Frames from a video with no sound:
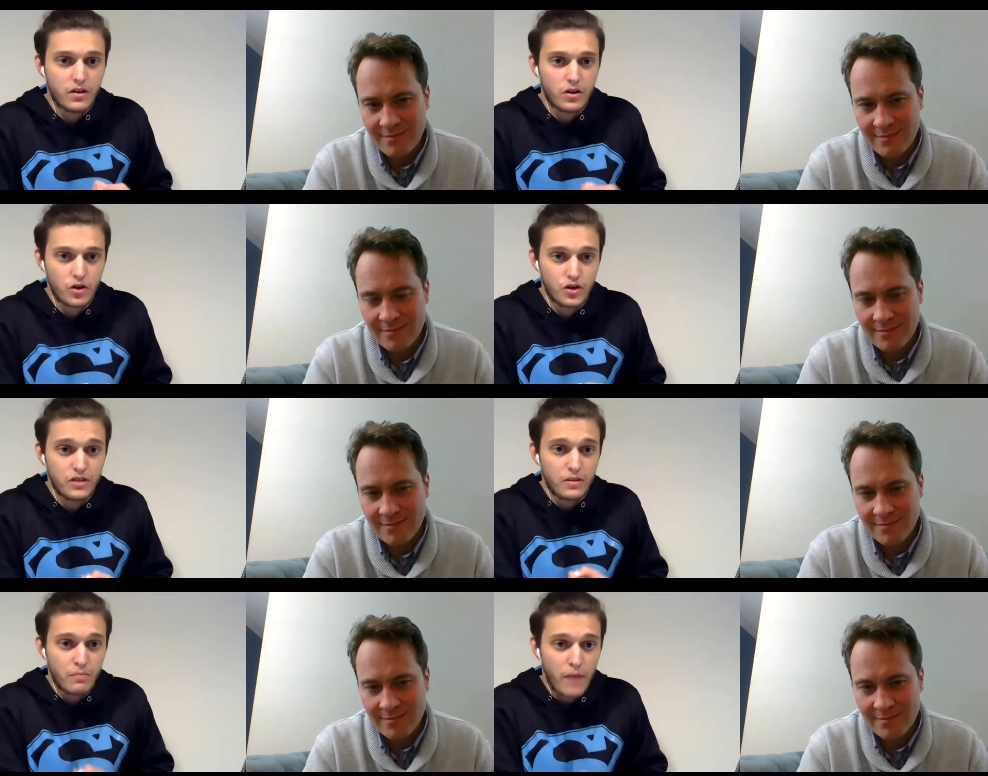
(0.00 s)
Speaker 1: urges
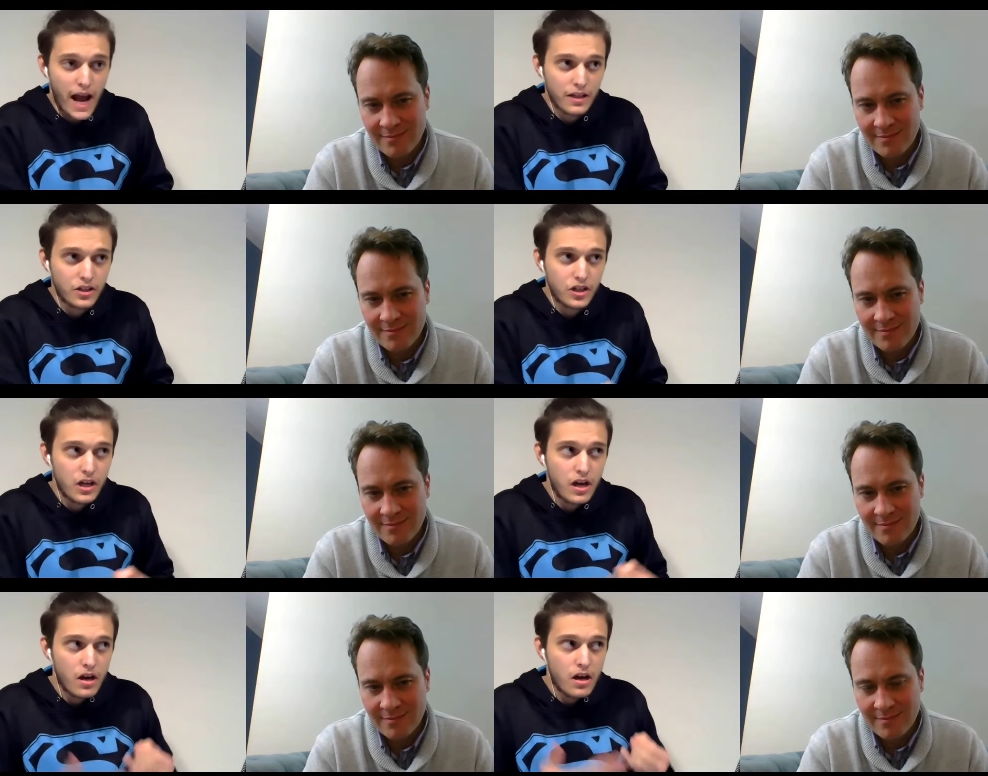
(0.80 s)
and biology,
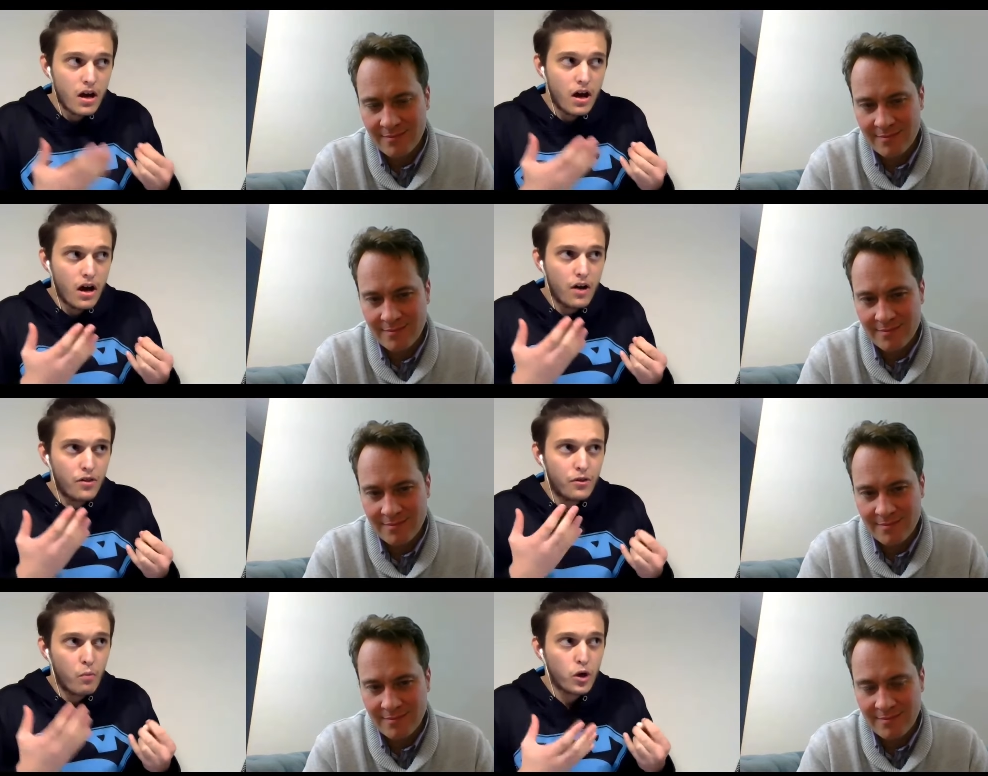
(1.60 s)

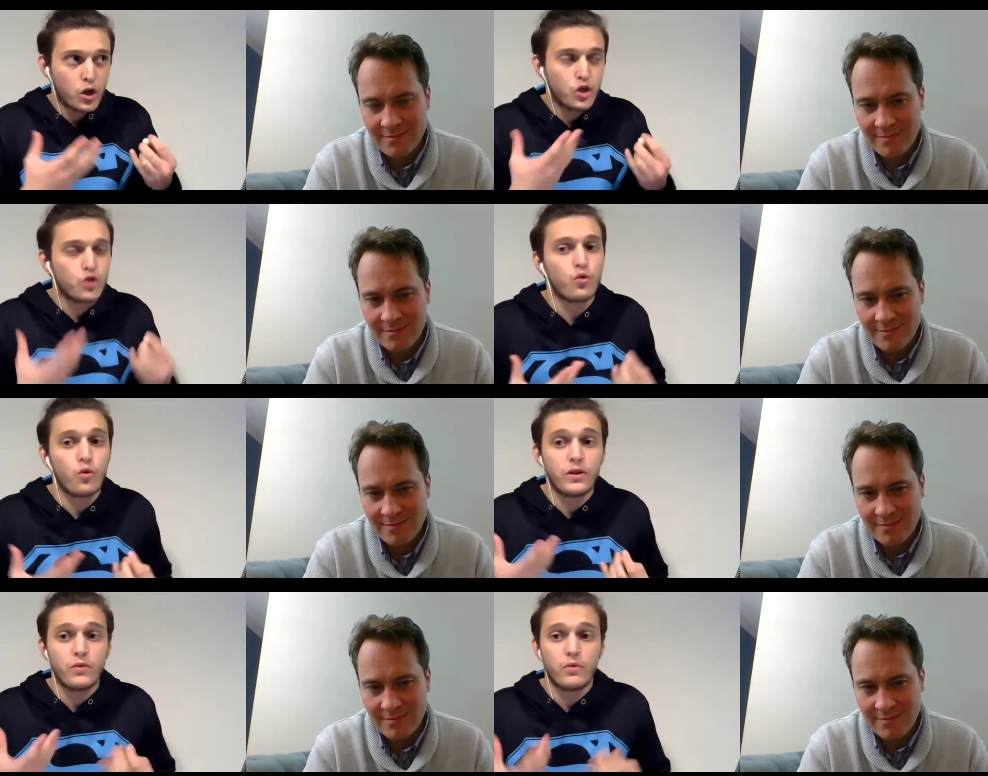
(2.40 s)
the more control
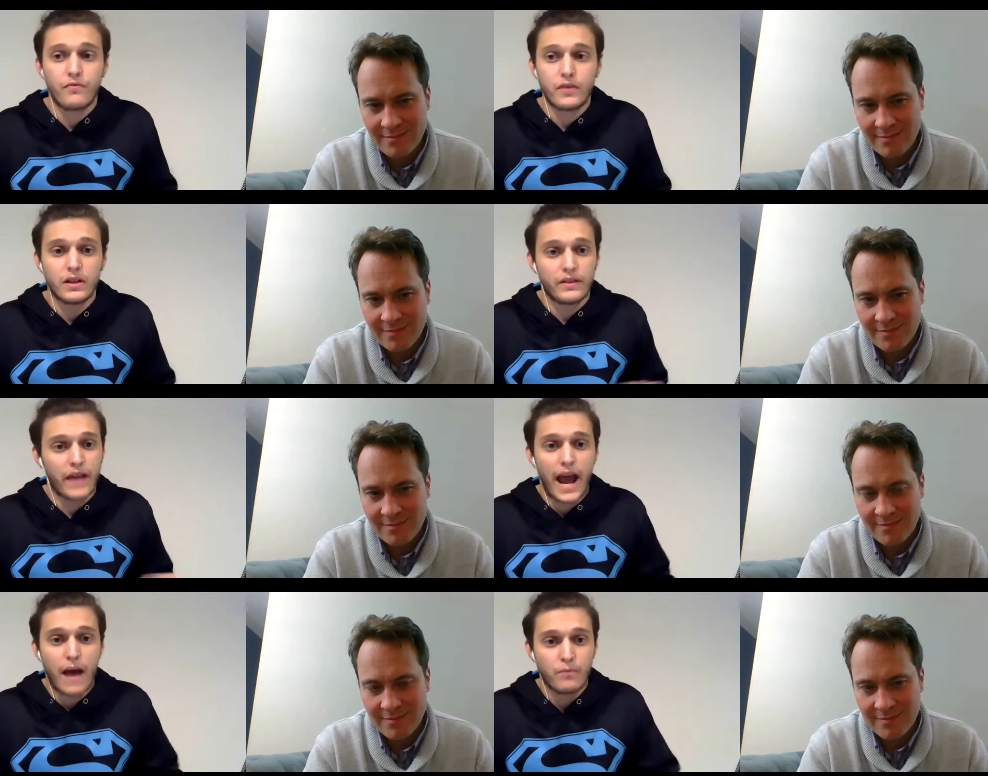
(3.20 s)
you will feel and the
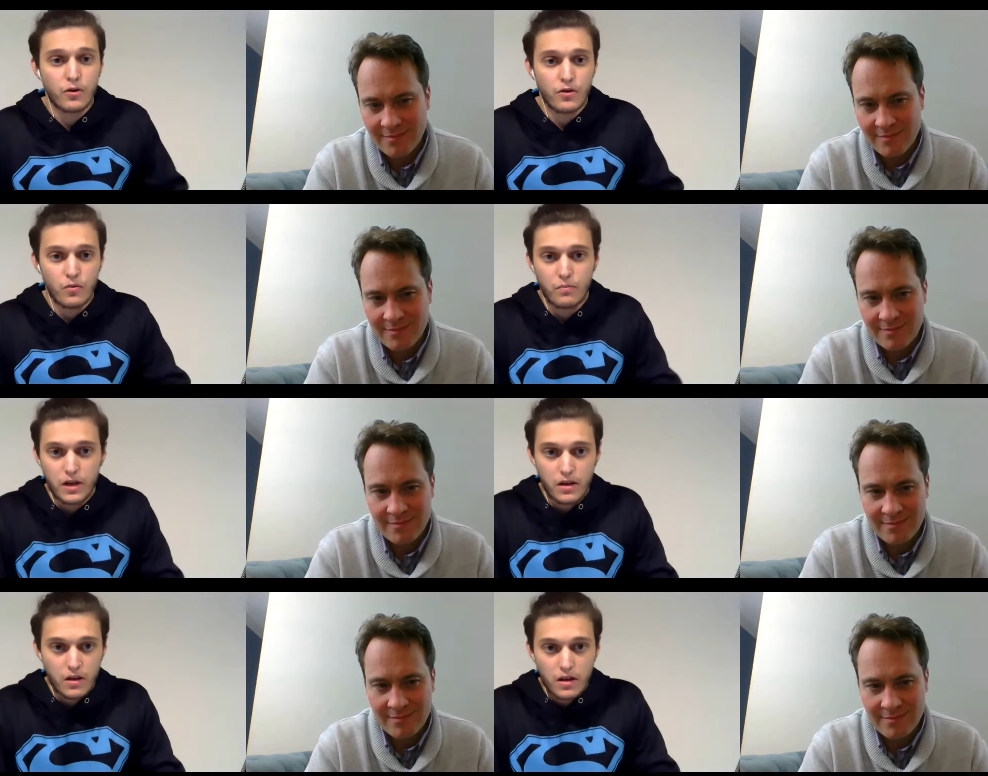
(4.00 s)
happier you will
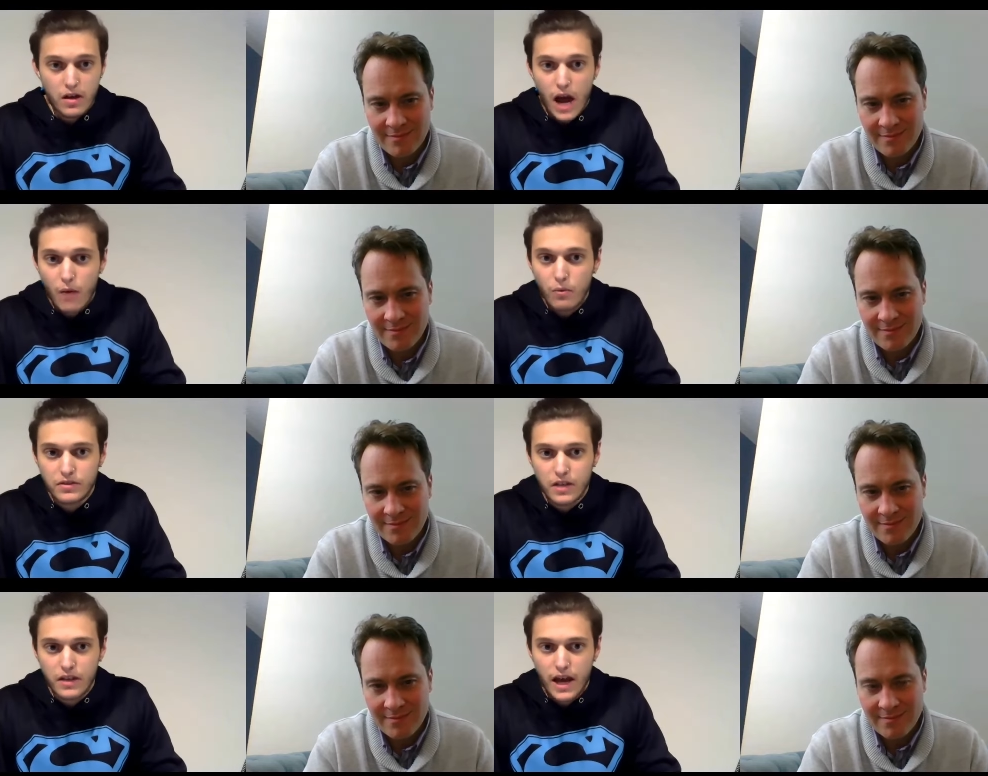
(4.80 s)
be. I will
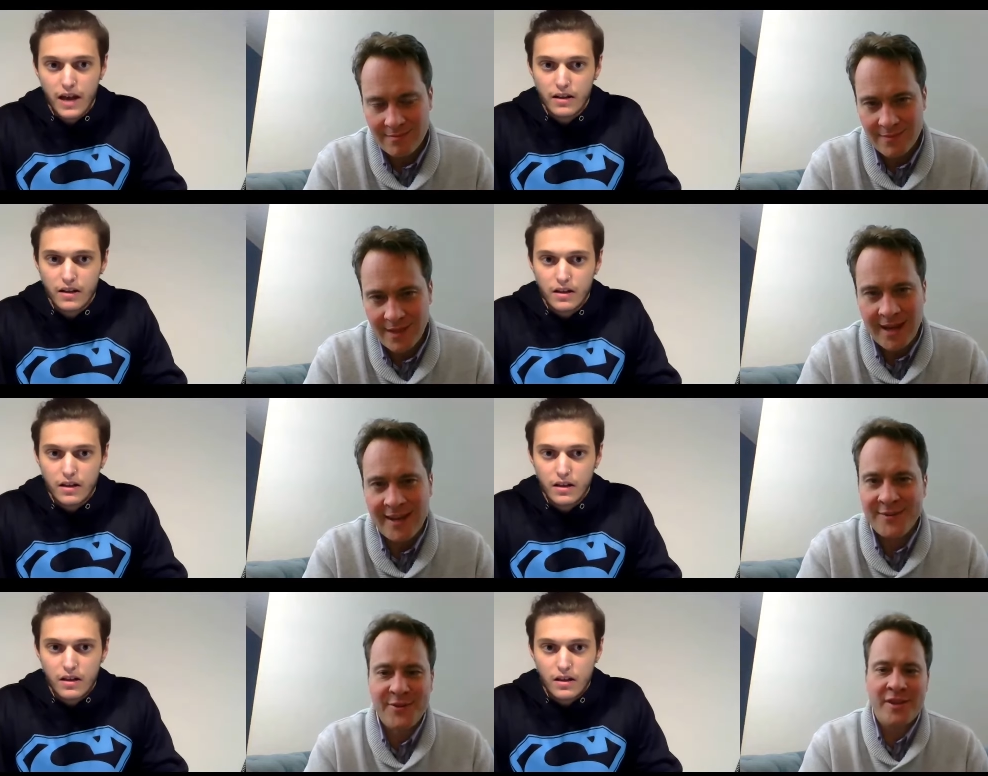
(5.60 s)
say that.
Speaker 2: I
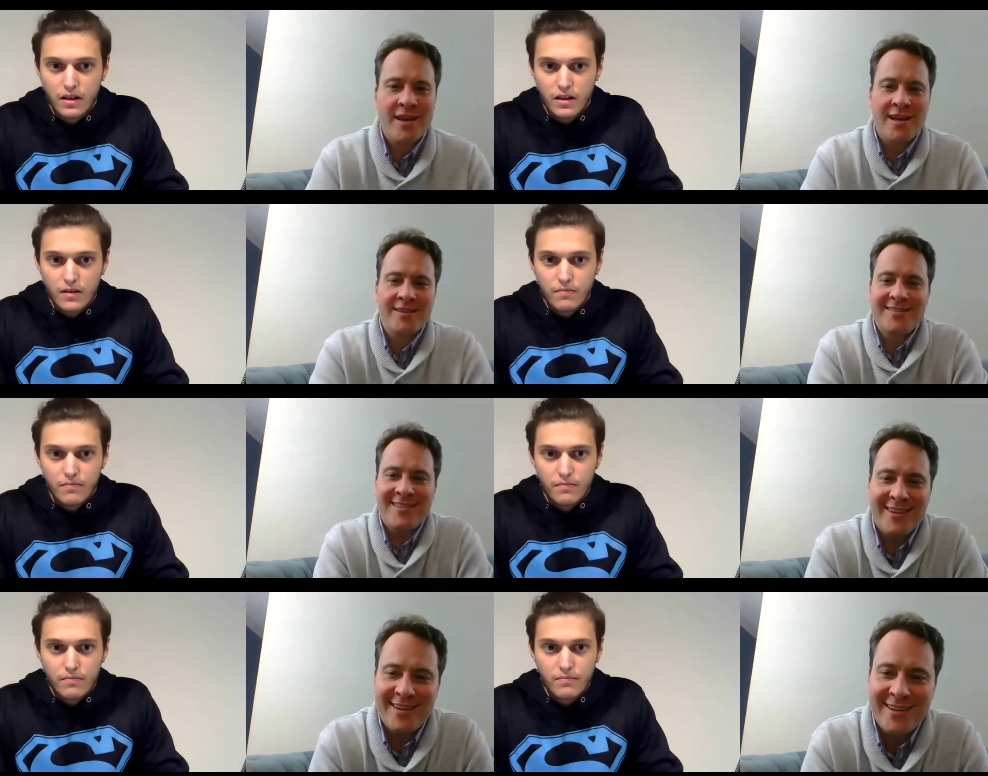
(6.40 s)
don't think
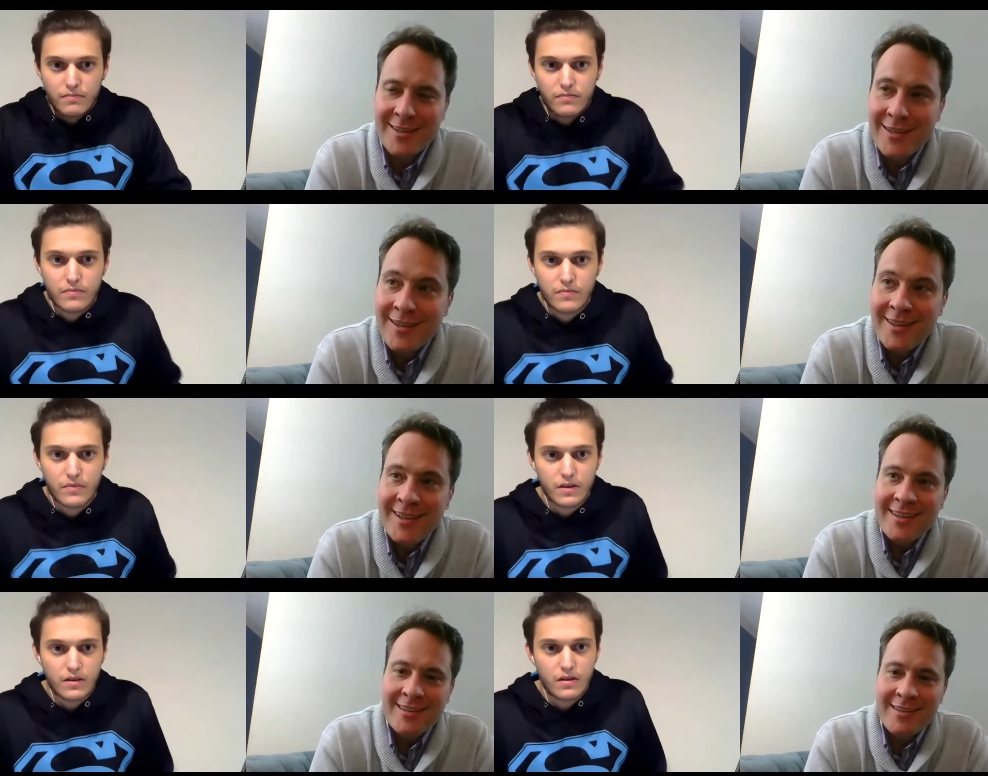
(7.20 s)
that's.
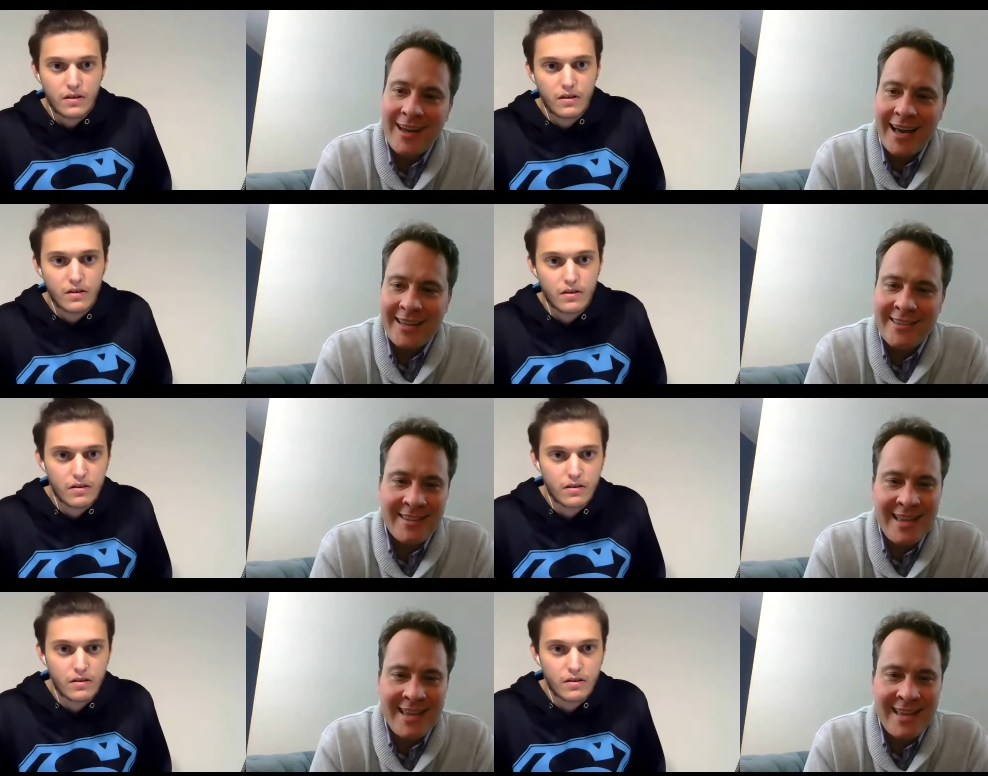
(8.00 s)
I think